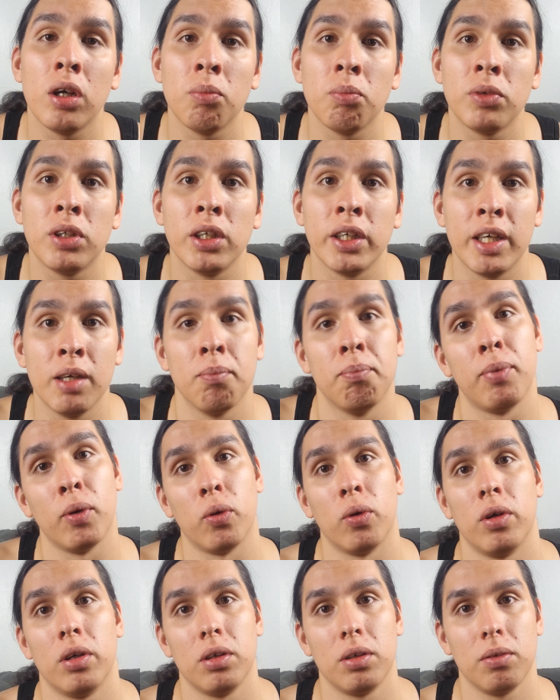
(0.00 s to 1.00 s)
them to get
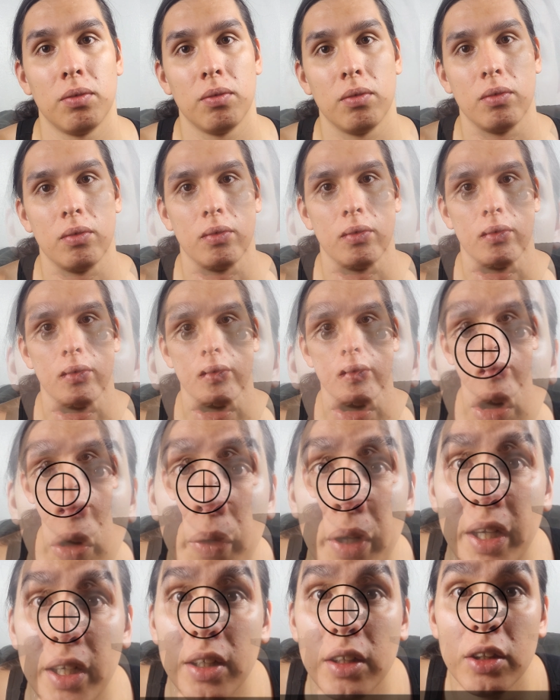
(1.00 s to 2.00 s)
bored.
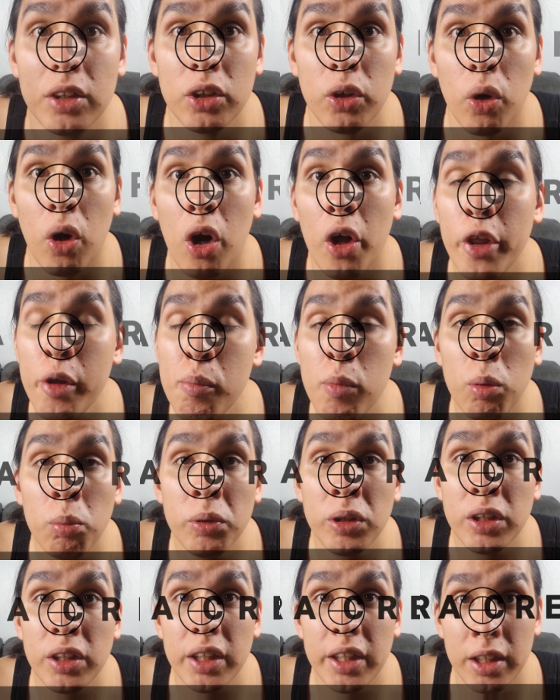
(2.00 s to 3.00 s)
Okay, so all the
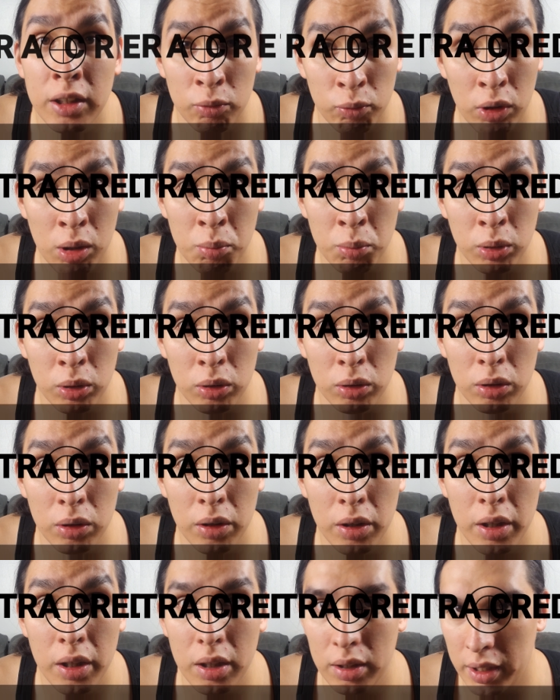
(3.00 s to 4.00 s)
moments in a Rumble
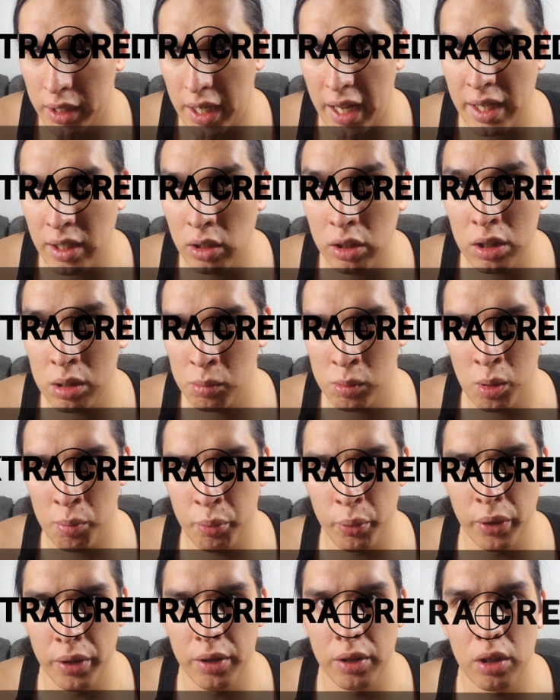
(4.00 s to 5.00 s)
that I could come up
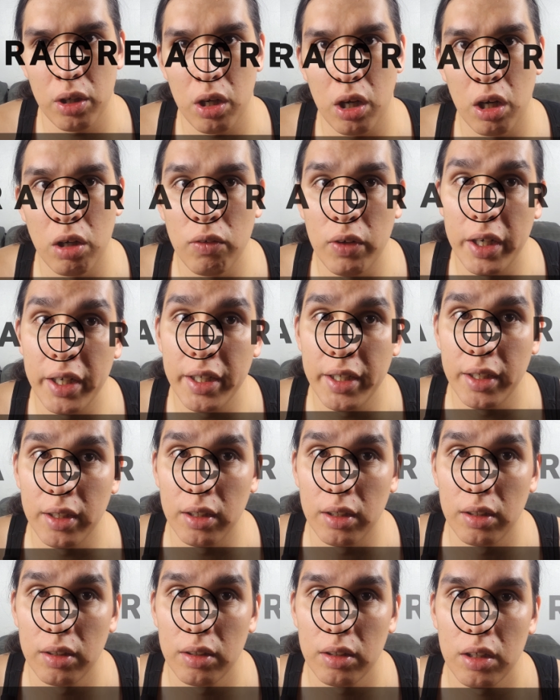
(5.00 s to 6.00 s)
with are right
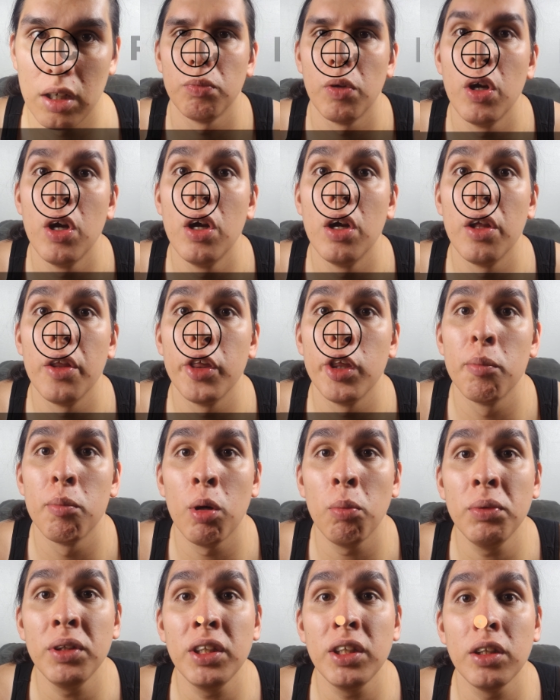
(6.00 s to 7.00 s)
here. The
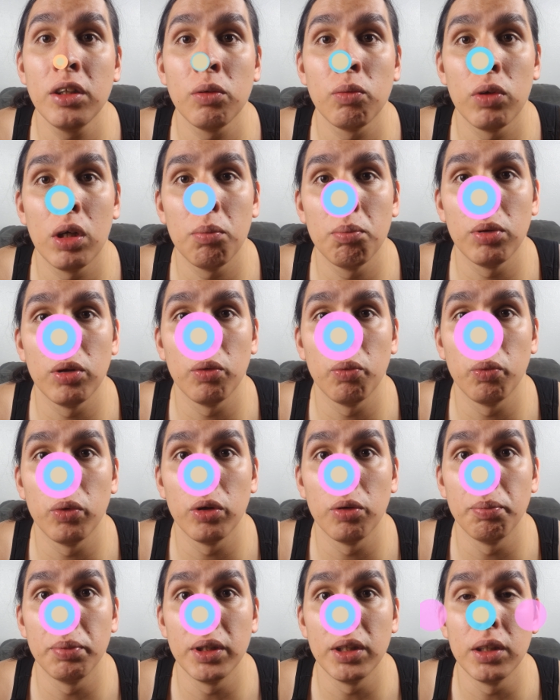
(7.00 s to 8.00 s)
moments in the Rumble
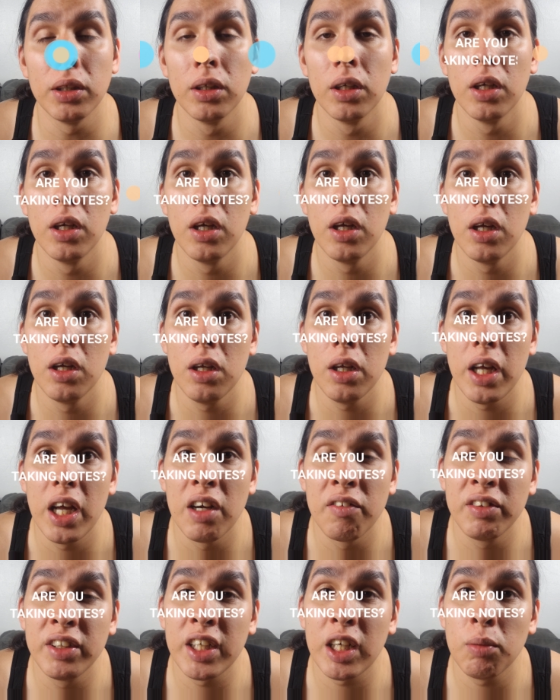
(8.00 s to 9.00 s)
will be
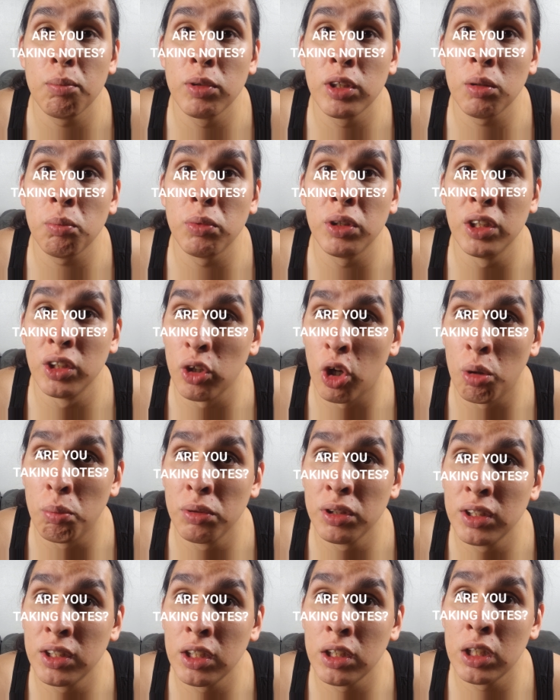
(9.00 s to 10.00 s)
every time someone is
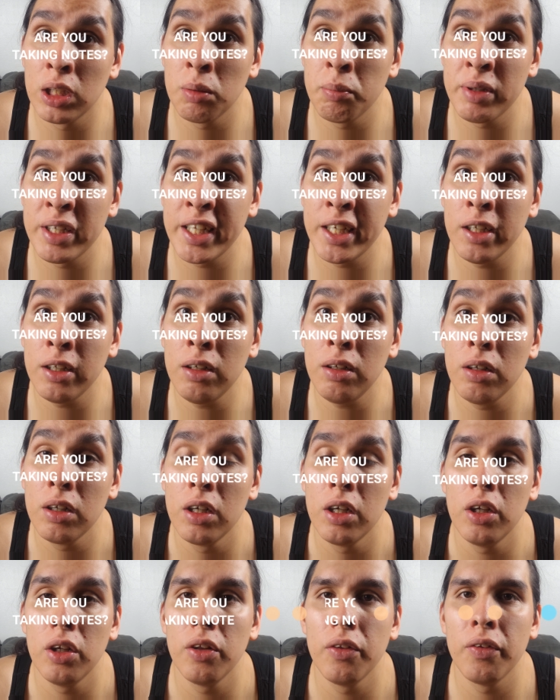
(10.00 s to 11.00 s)
almost eliminated,
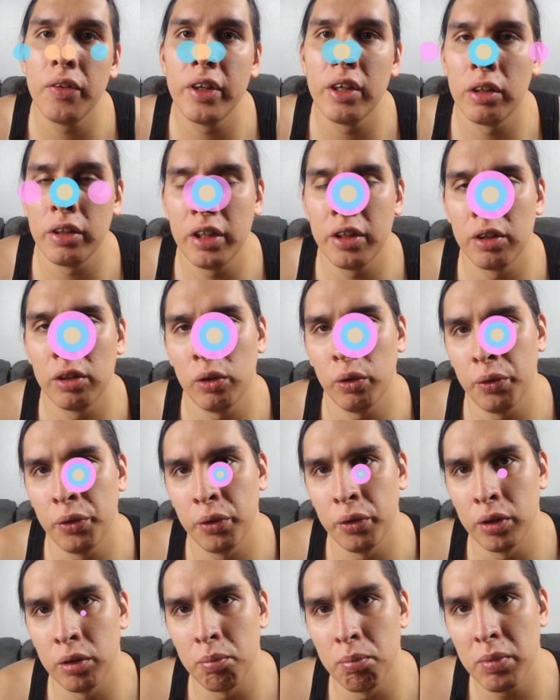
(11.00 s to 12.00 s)
they'll either go
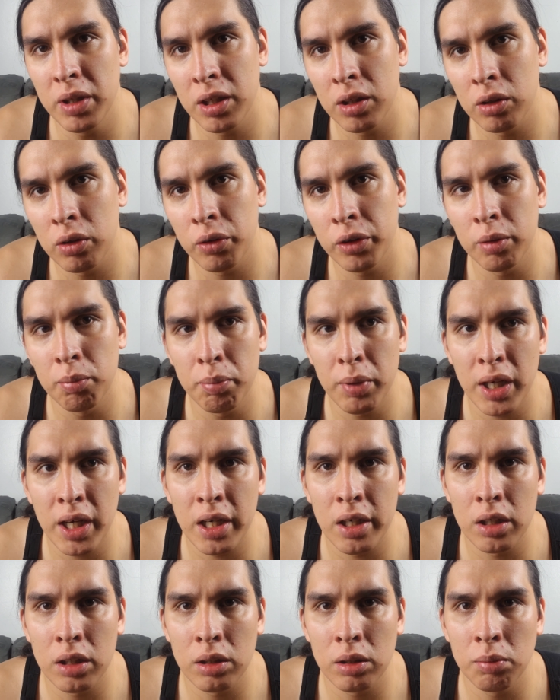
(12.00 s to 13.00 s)
through the middle, the
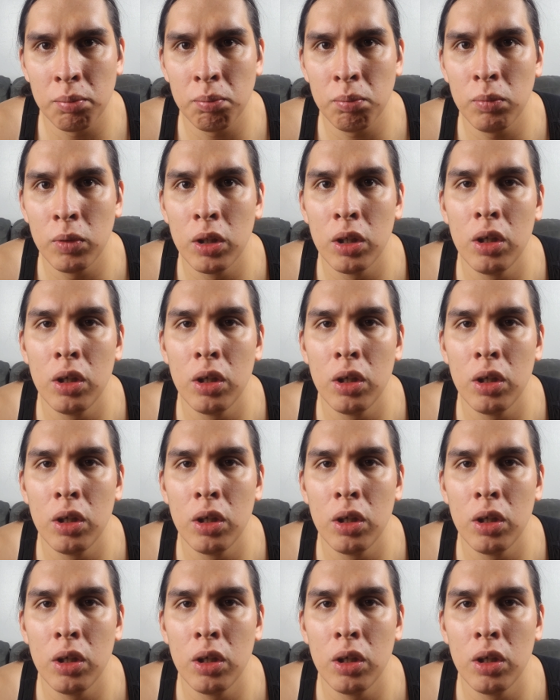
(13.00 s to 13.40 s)
bottom,